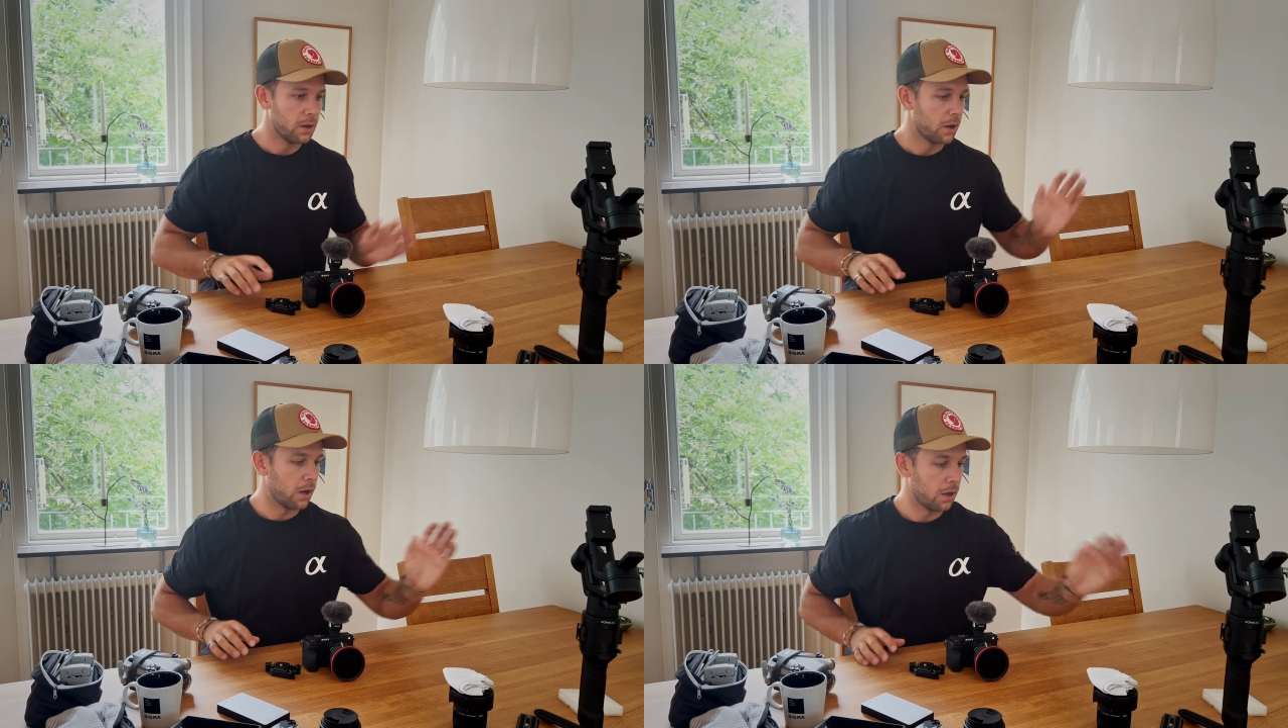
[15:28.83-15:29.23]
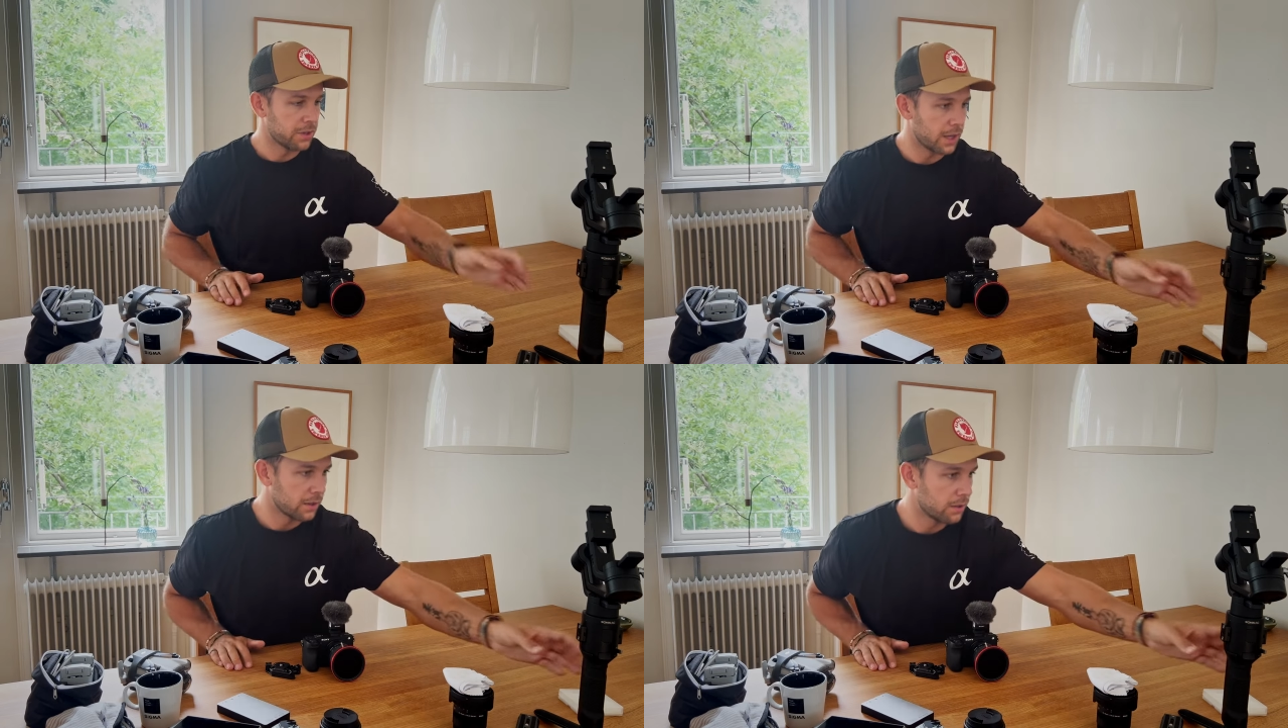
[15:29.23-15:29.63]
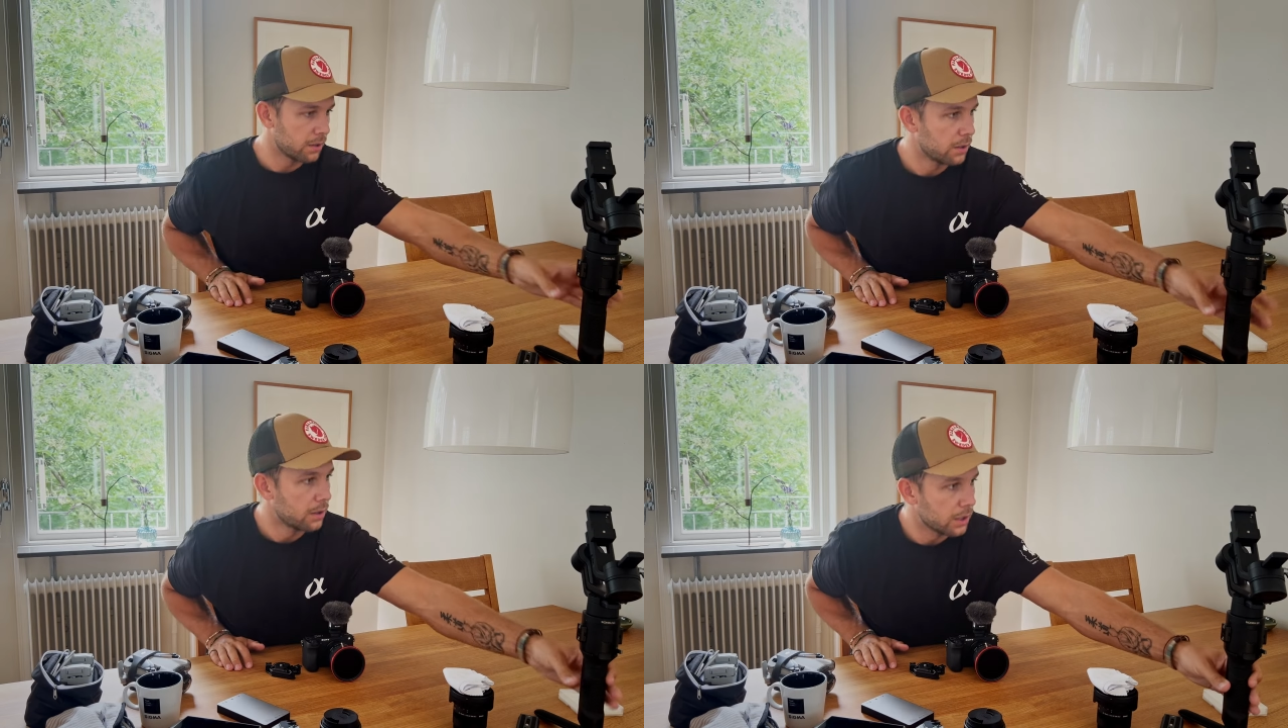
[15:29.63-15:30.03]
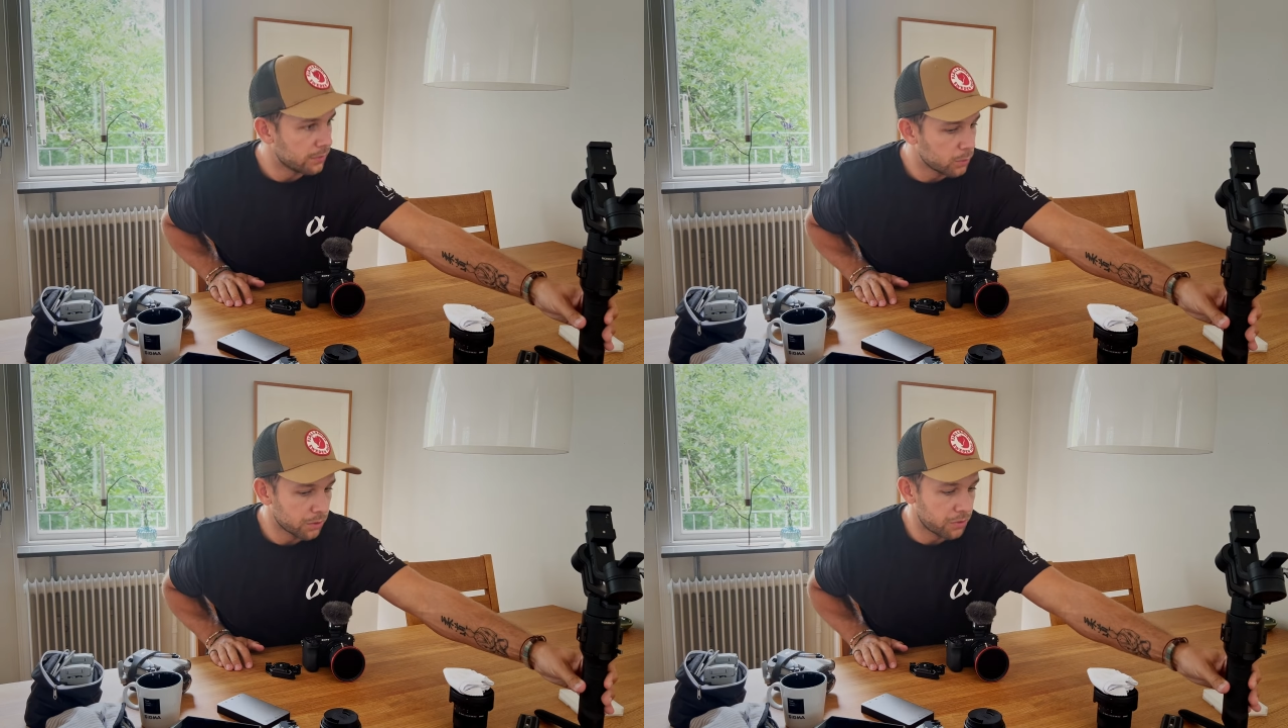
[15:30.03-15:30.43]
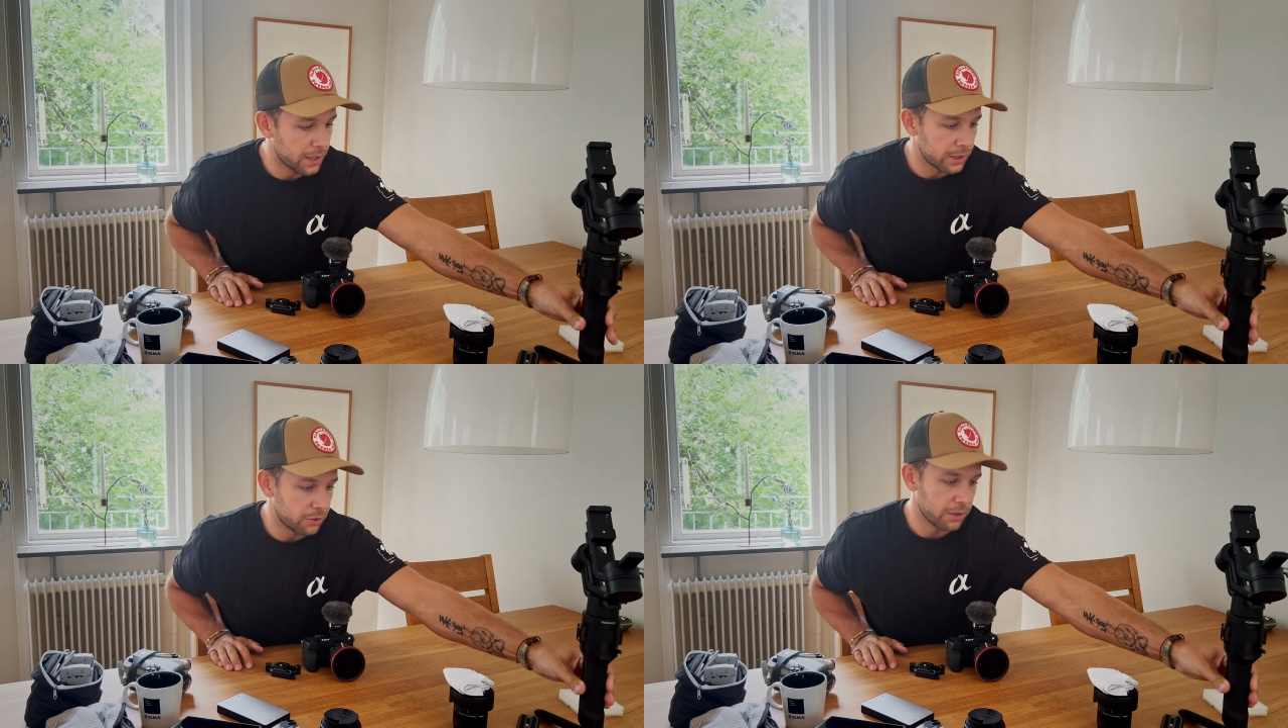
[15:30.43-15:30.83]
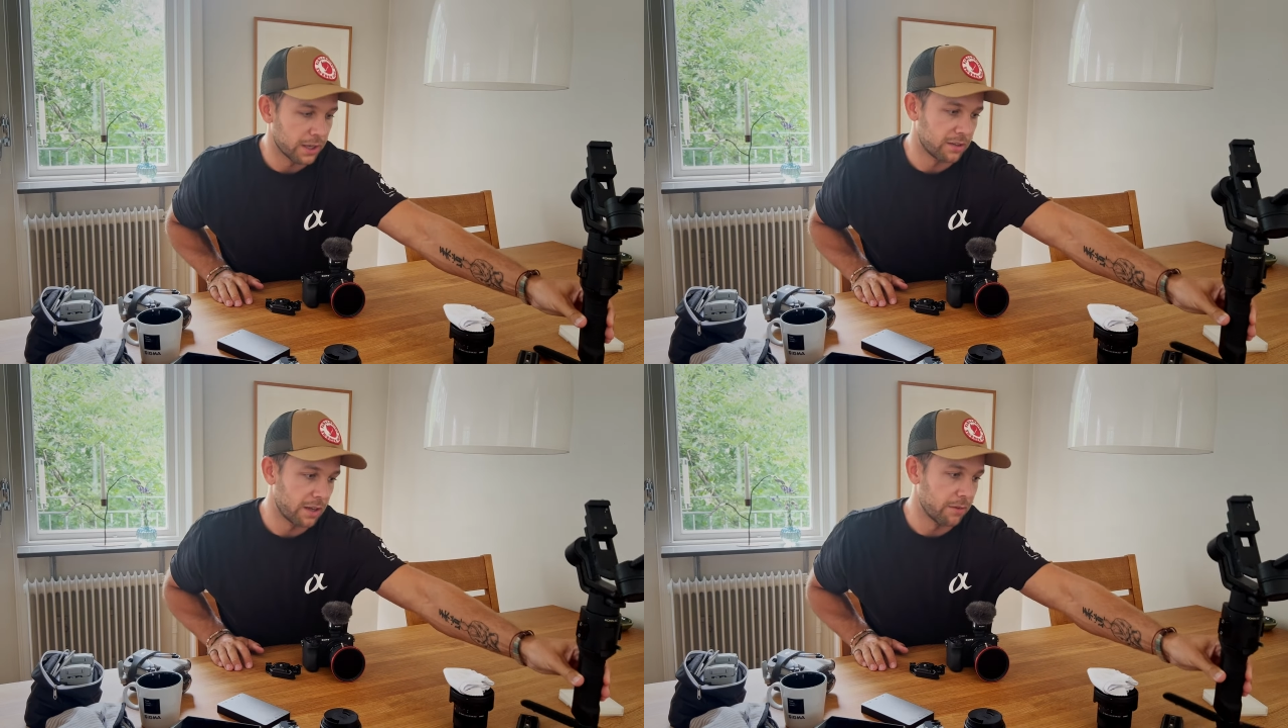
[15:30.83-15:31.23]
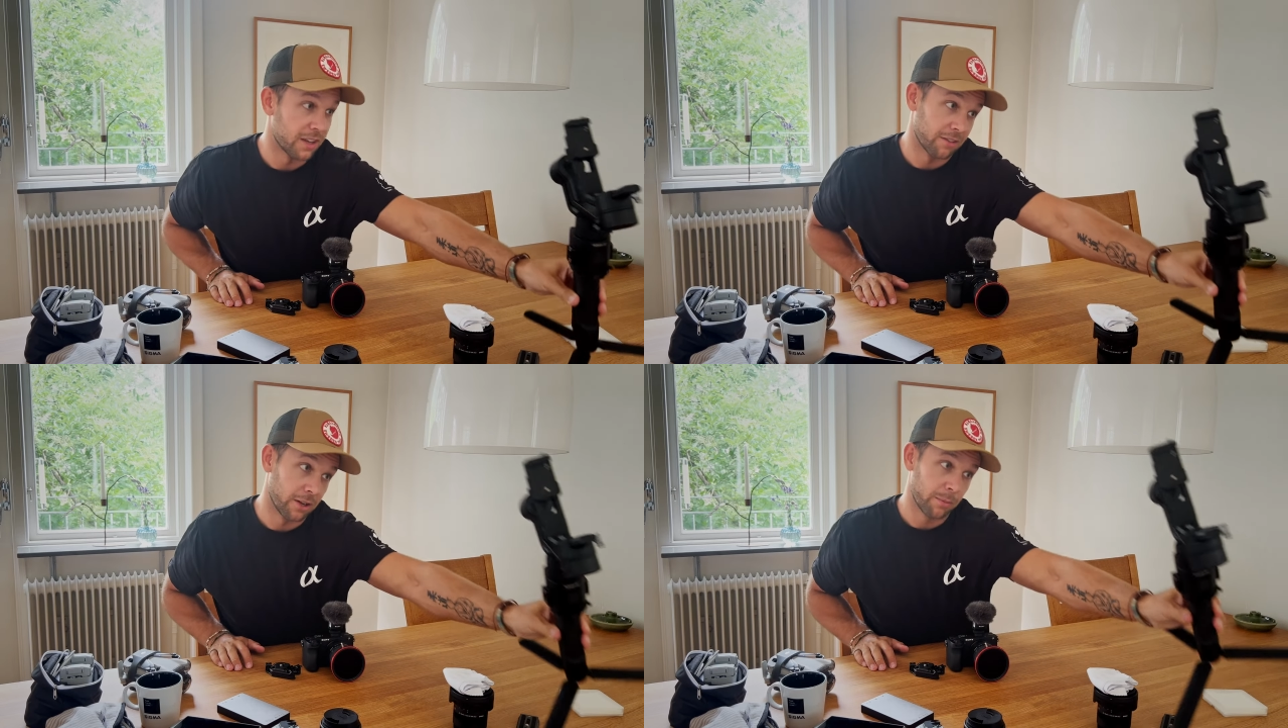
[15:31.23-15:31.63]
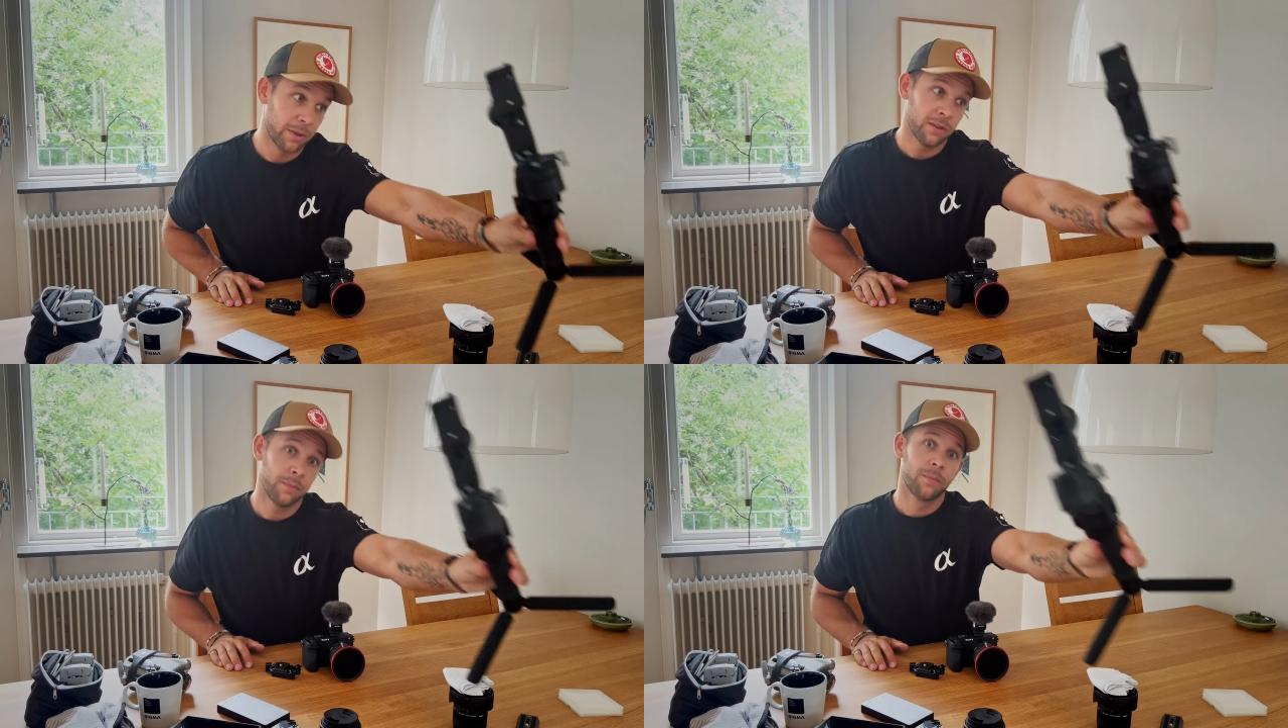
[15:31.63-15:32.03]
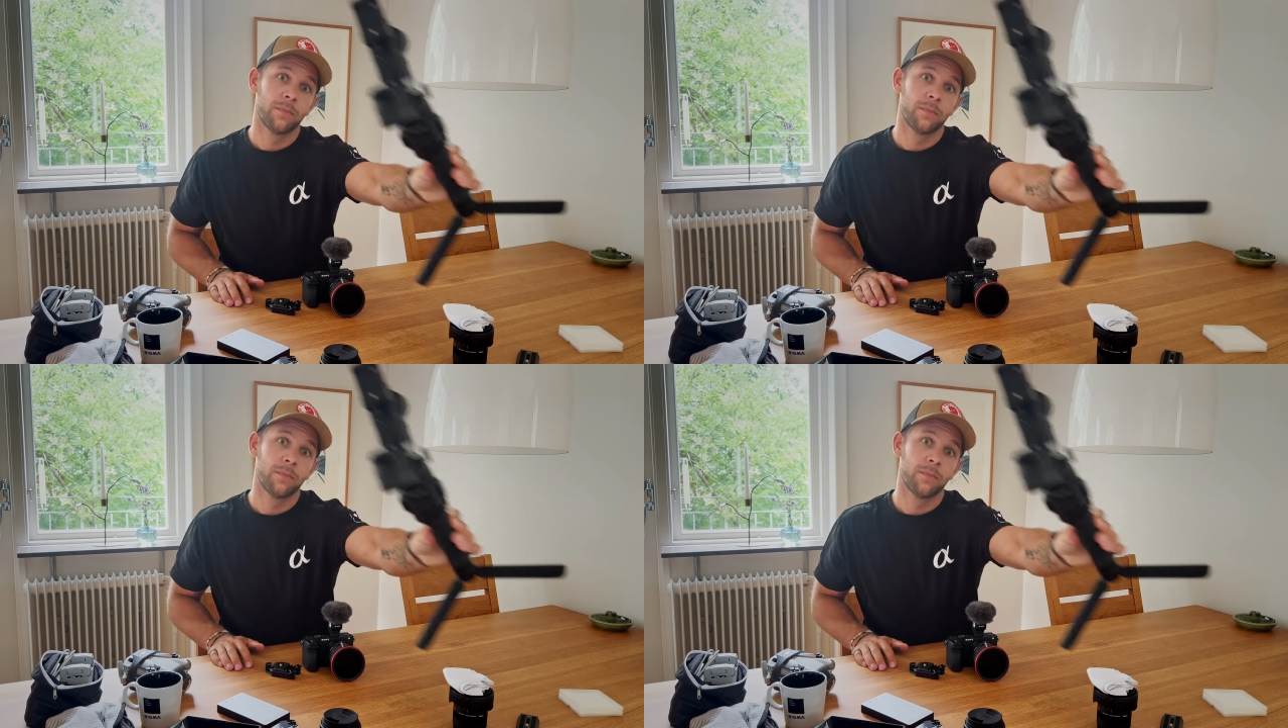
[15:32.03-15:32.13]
After that, if you want to take it to the next level just a little bit,